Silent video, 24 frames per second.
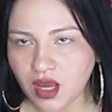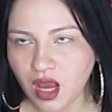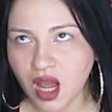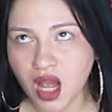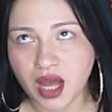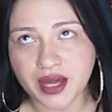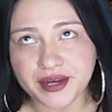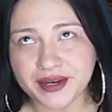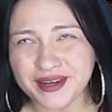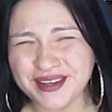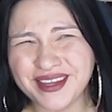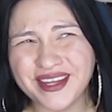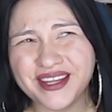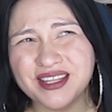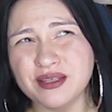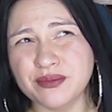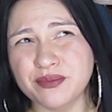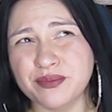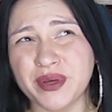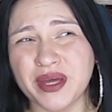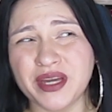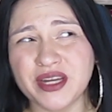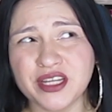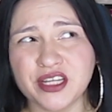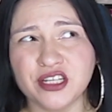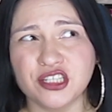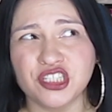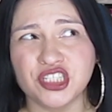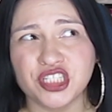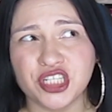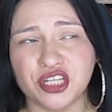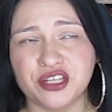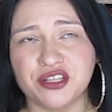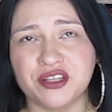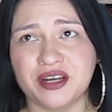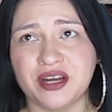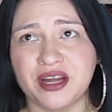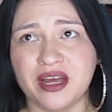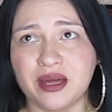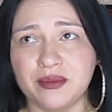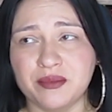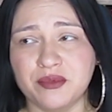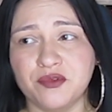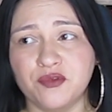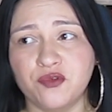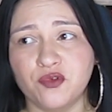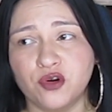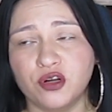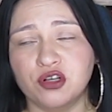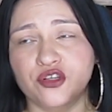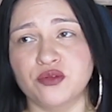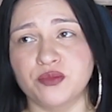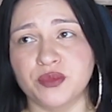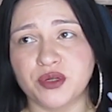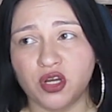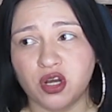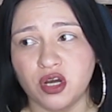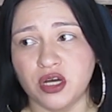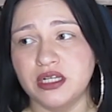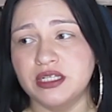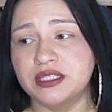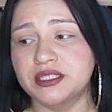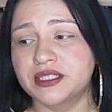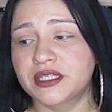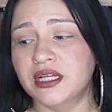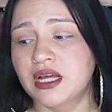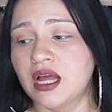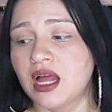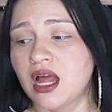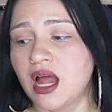I didn't like the pedicure chair that I had before, to be honest.